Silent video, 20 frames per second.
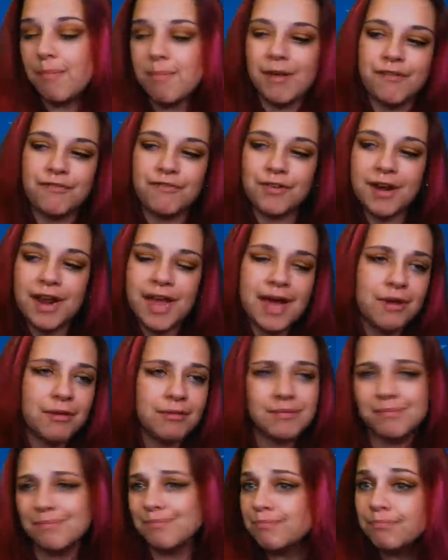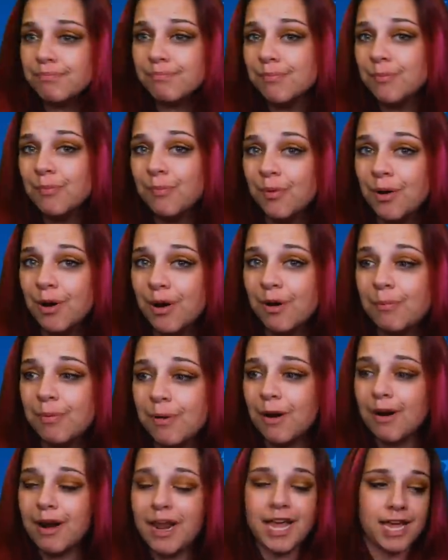but for now, we're on
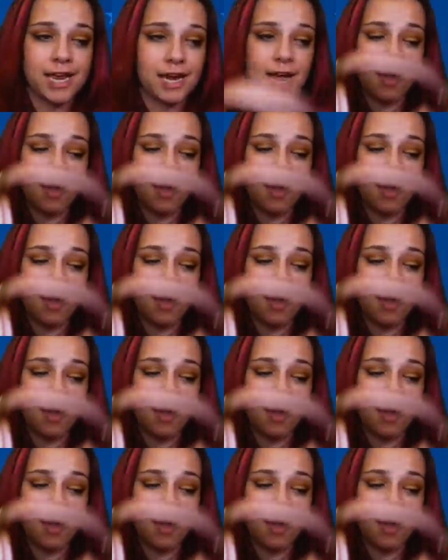part 8.